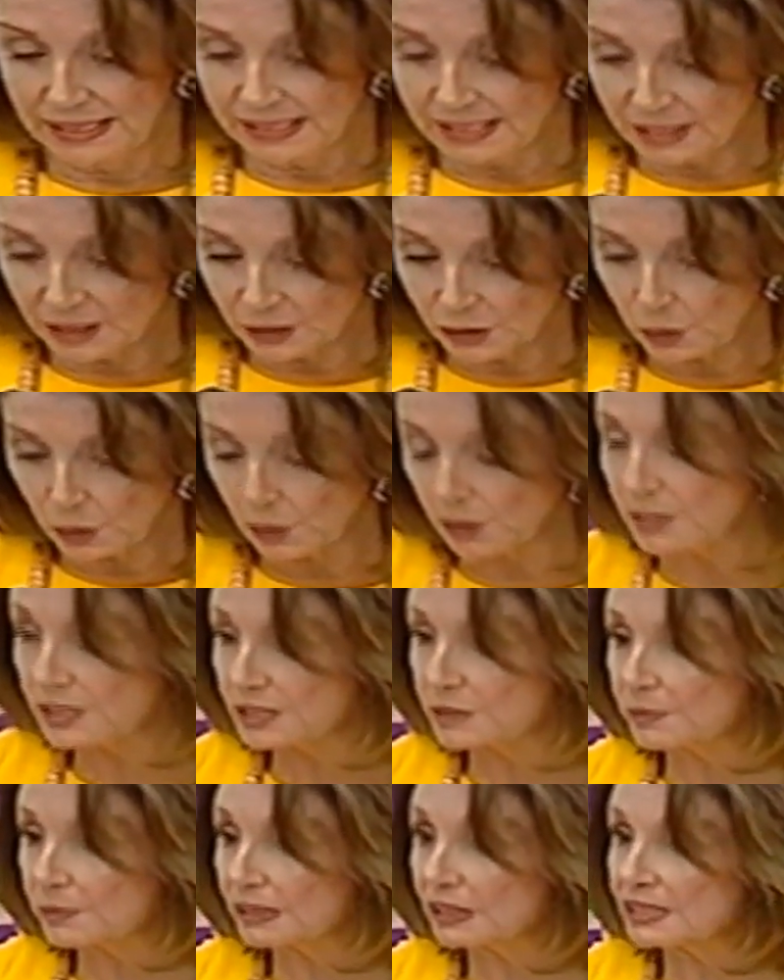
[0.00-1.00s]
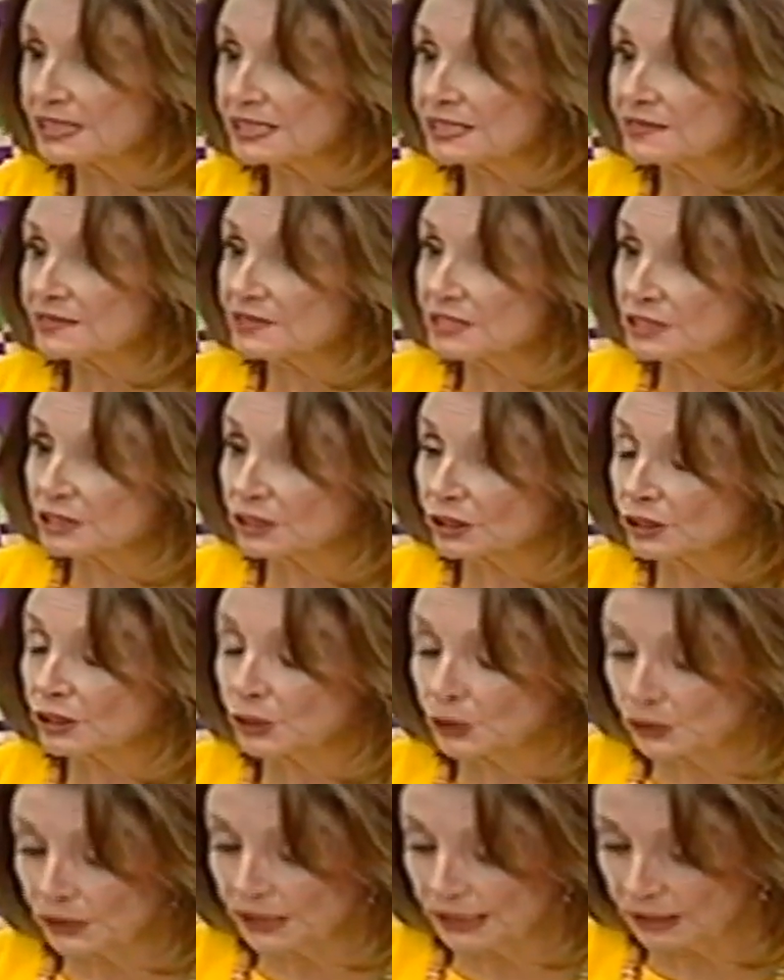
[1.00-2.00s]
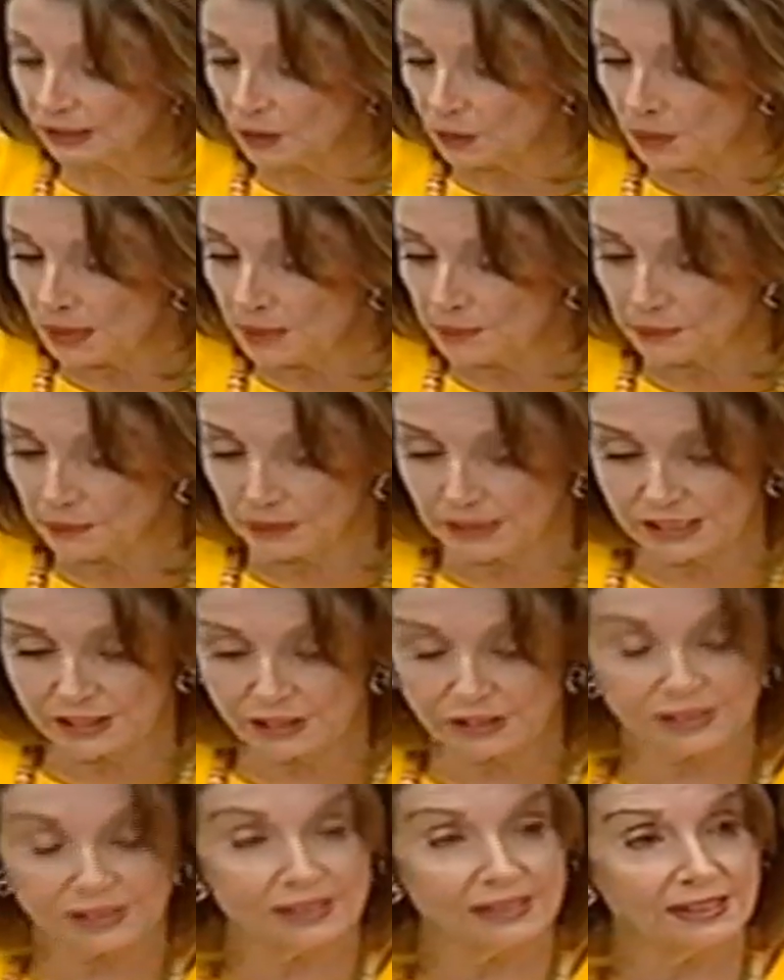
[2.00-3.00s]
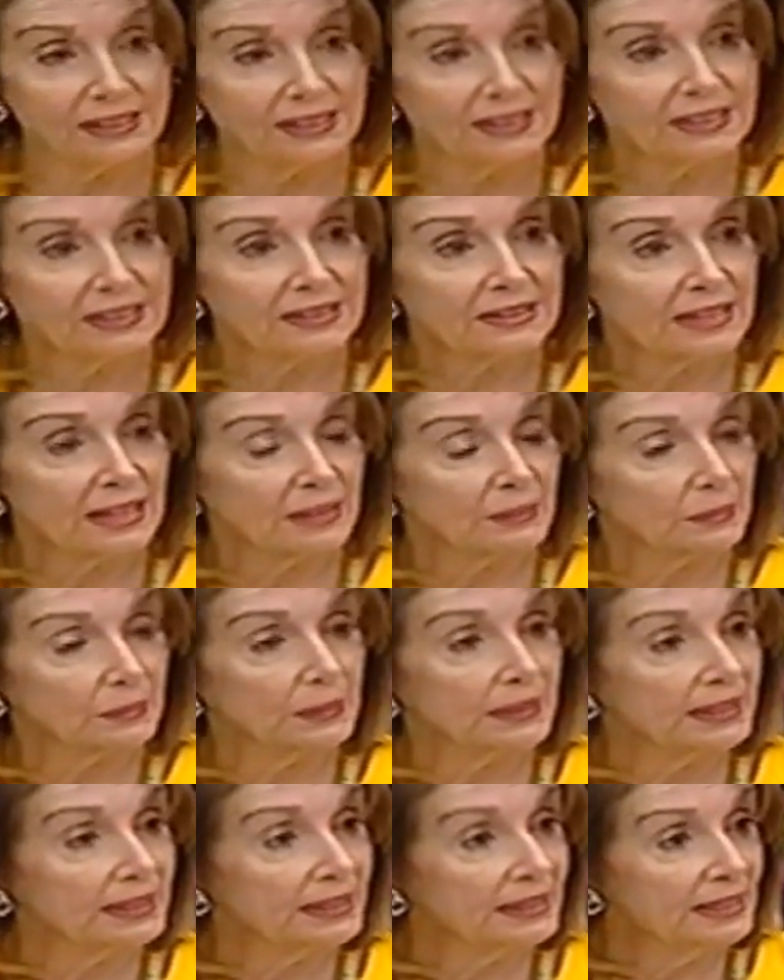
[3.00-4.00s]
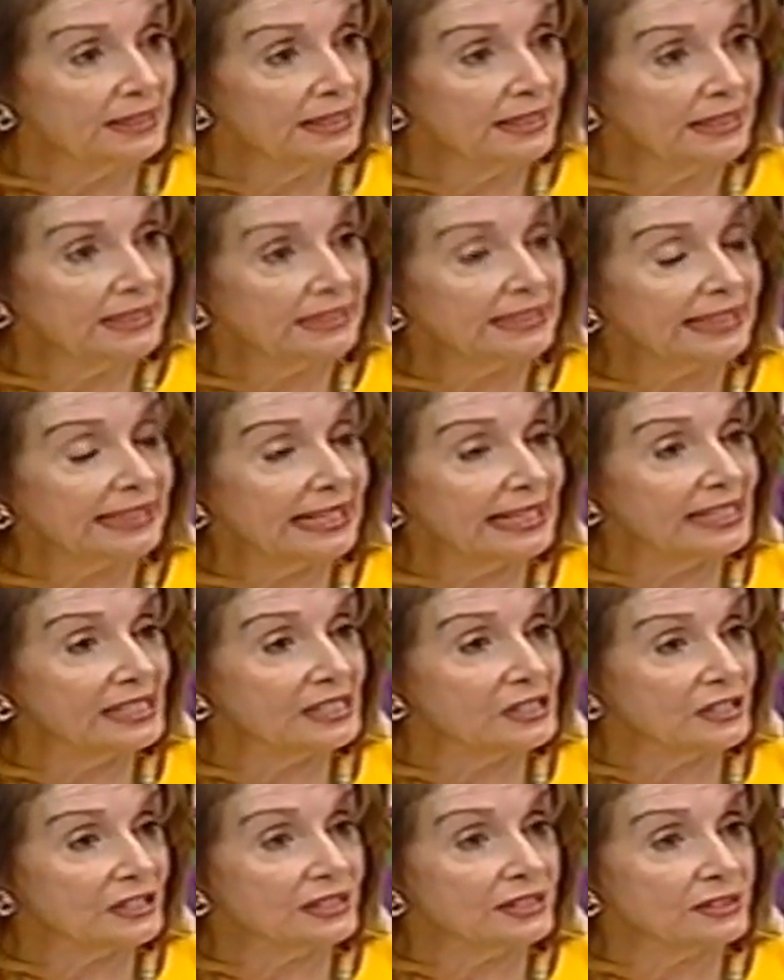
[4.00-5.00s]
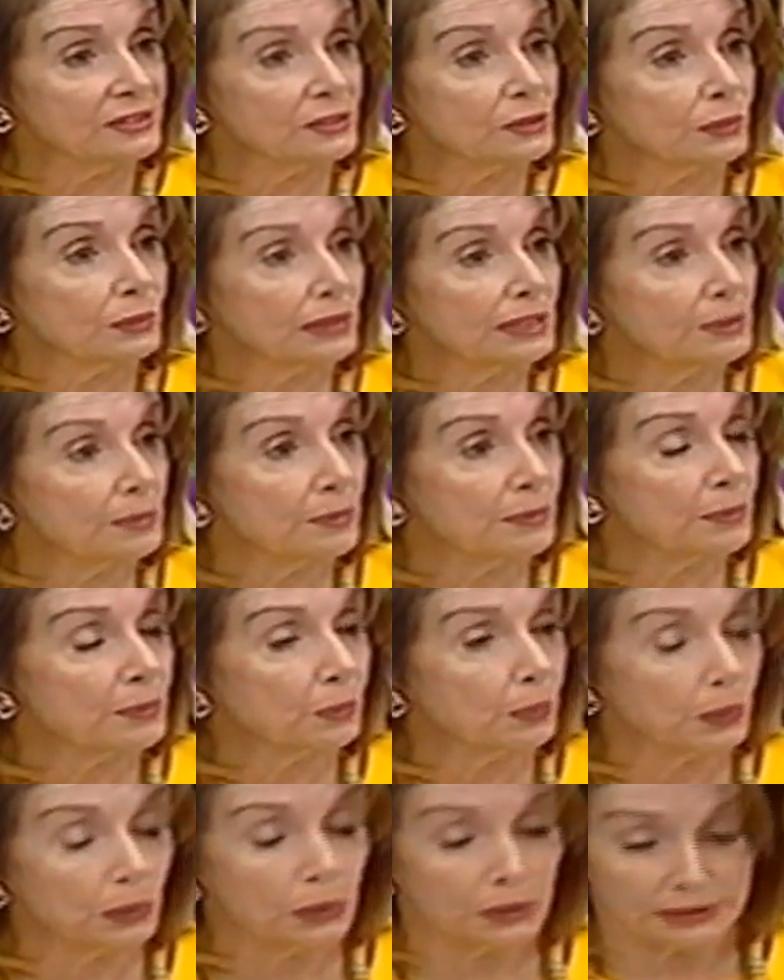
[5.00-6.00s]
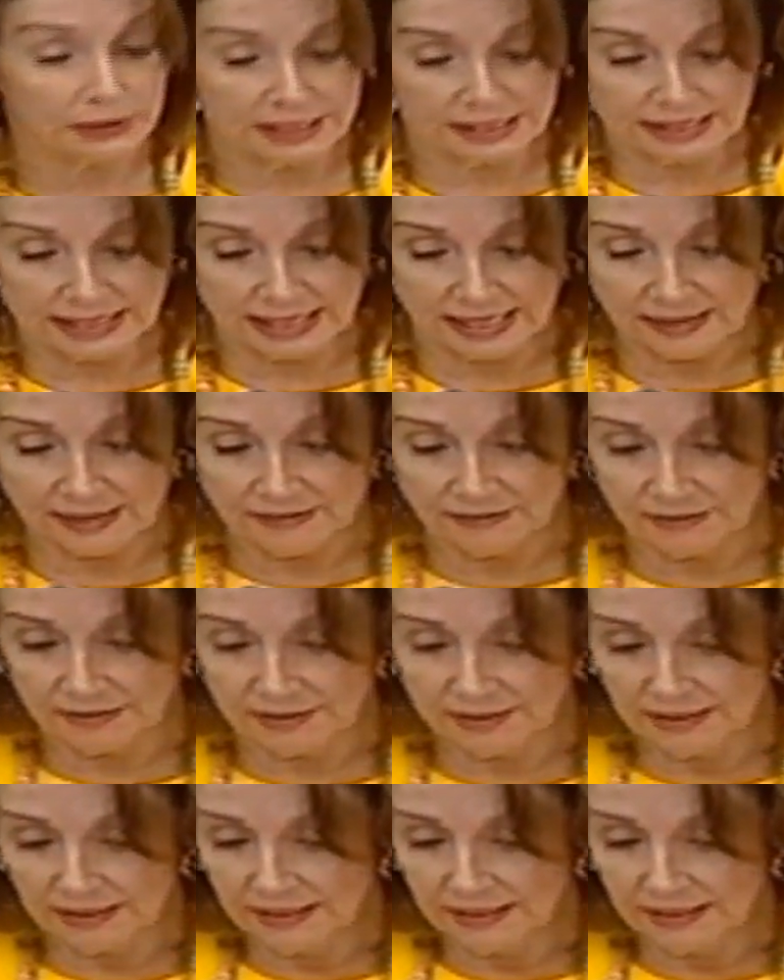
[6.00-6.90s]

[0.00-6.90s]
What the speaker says: It endures because of the security cooperation that we engage in to keep the world safe.